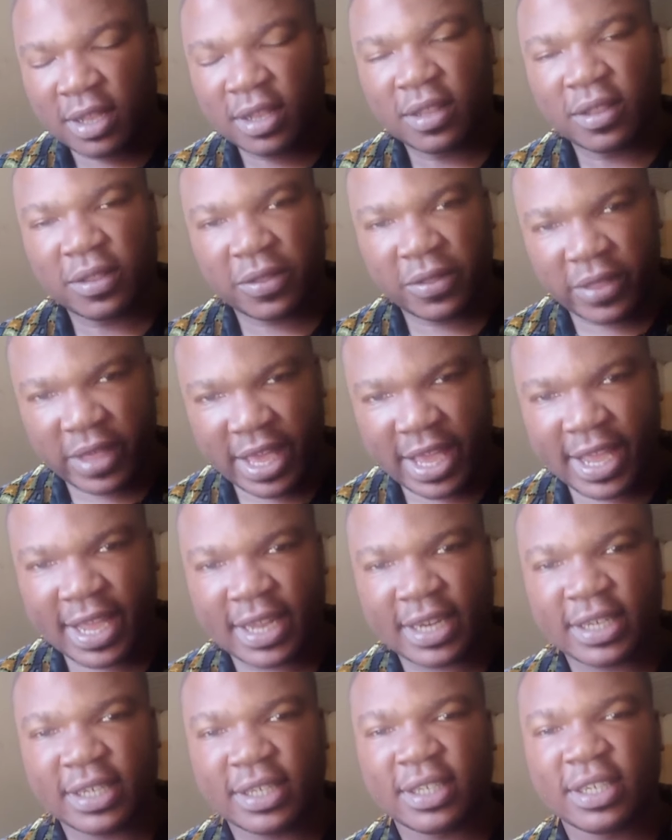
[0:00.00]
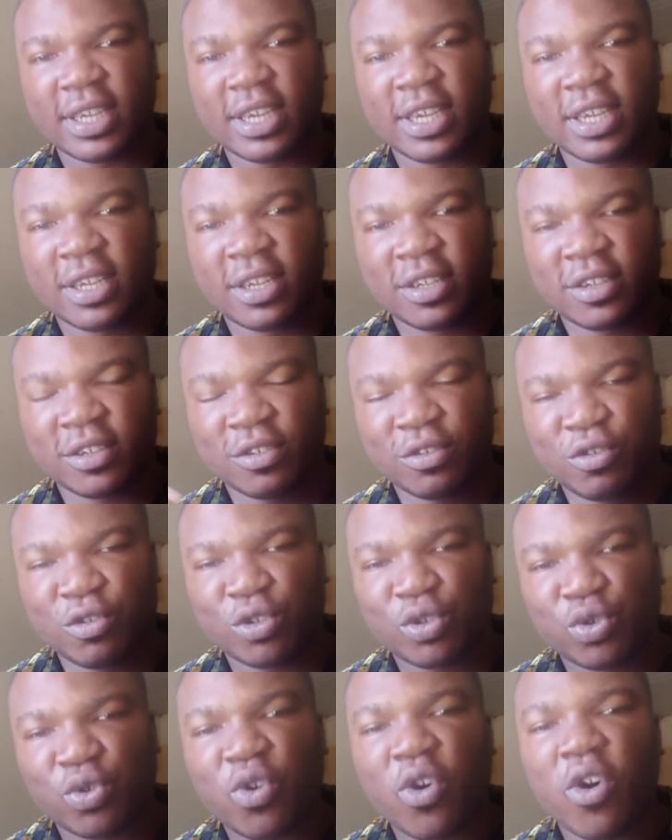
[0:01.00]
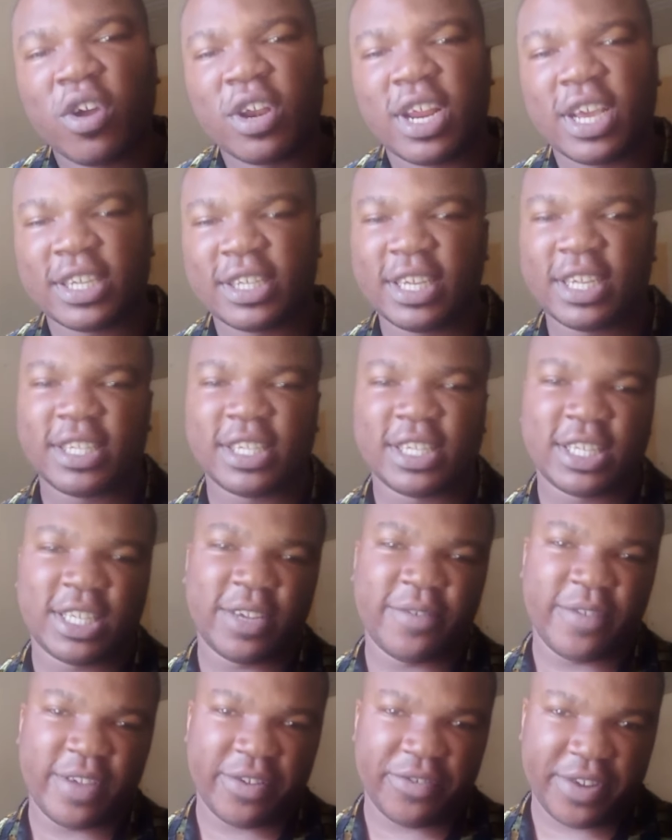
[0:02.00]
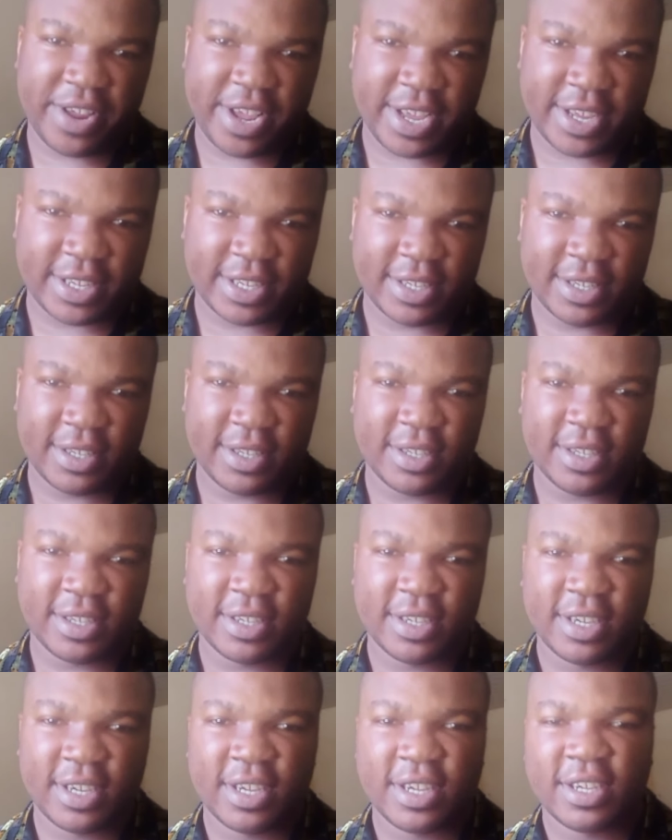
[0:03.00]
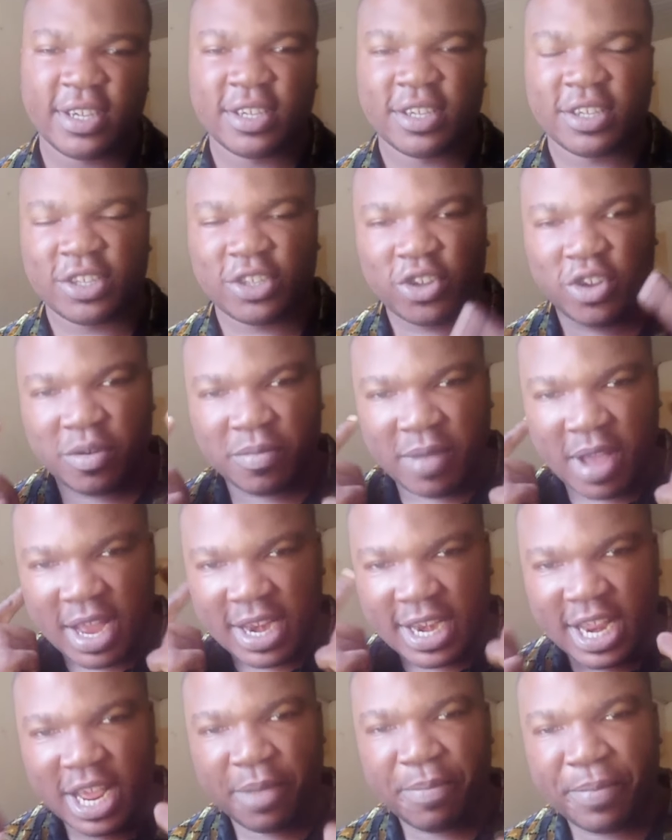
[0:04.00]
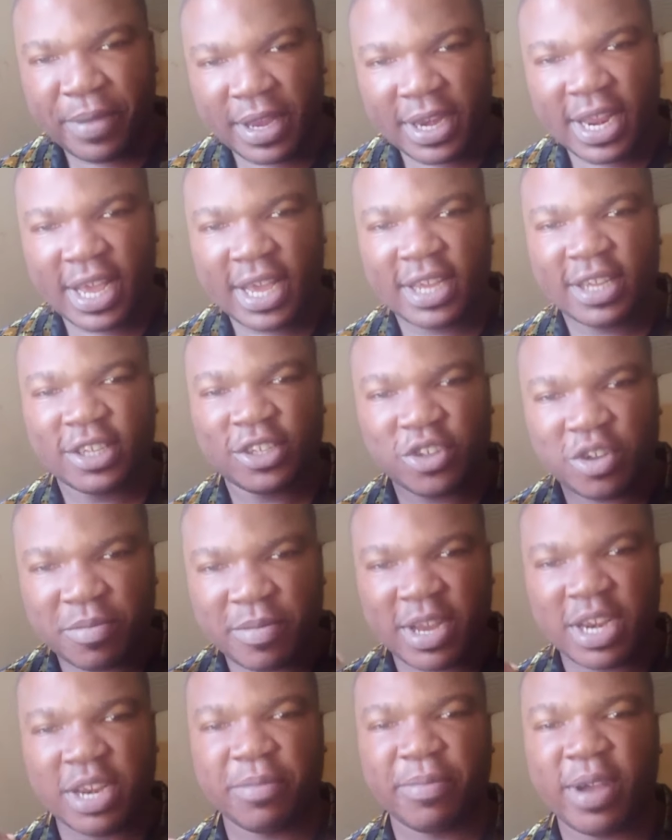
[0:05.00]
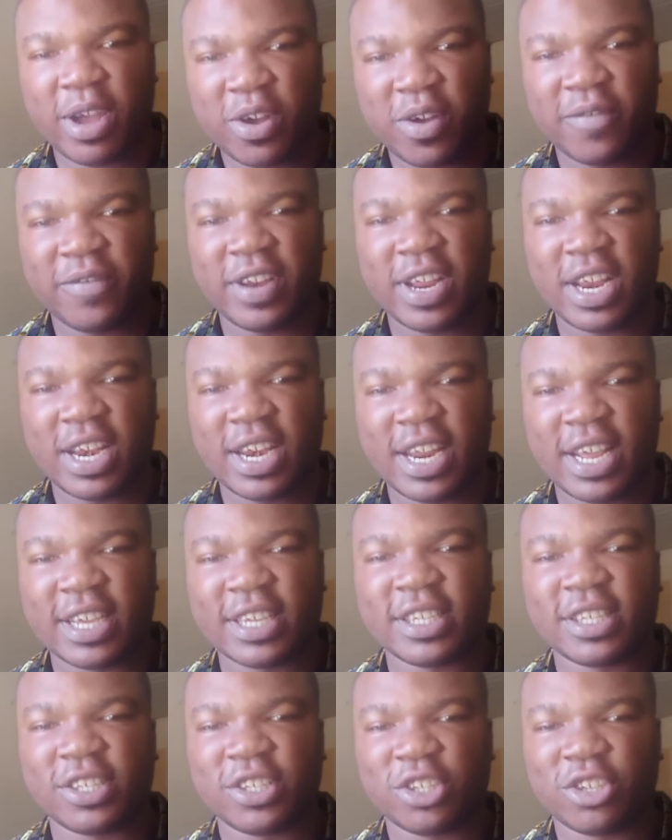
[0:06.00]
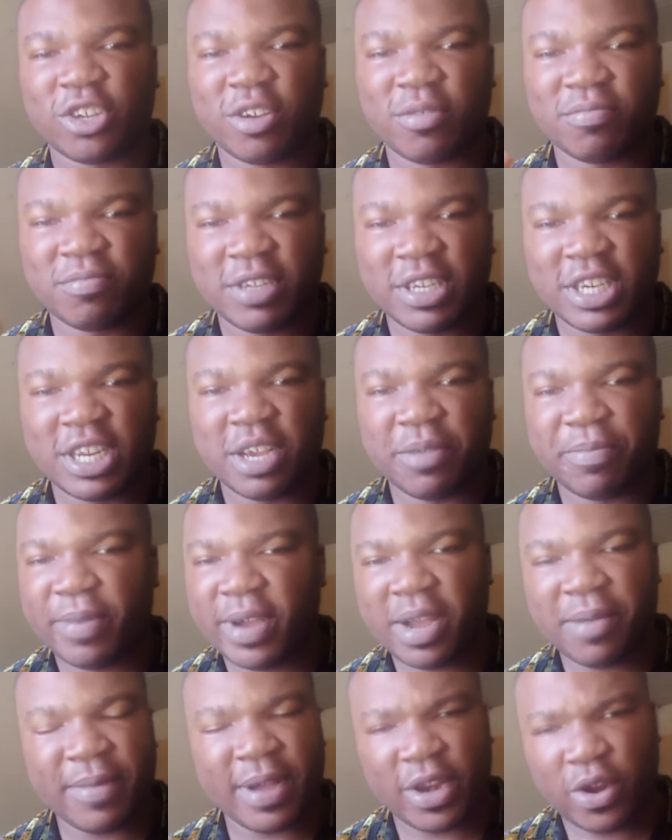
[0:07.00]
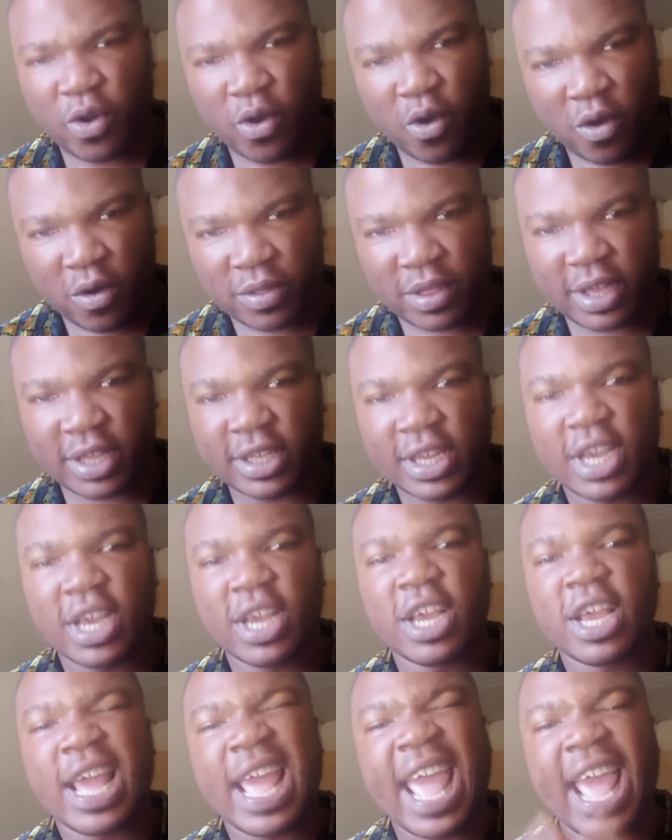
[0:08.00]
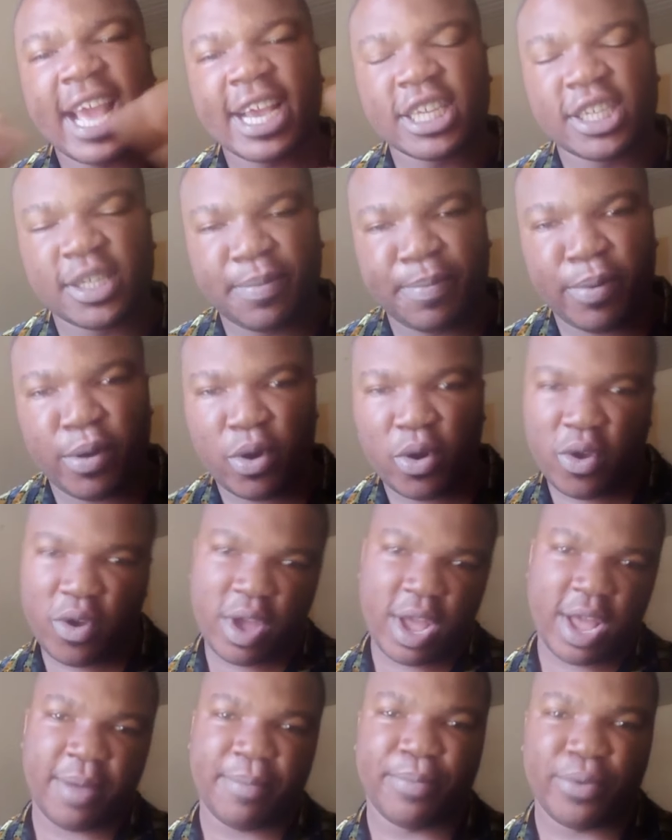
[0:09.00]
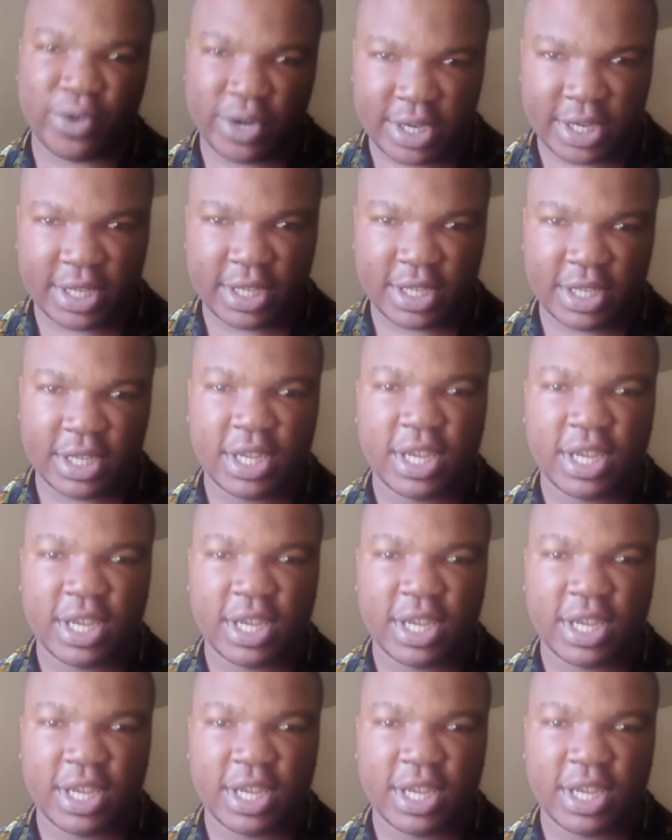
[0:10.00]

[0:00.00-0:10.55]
Then Go to other sensitive areas. Some at their pinna, some at the back of their neck, some in their palm, and all that. Explore her body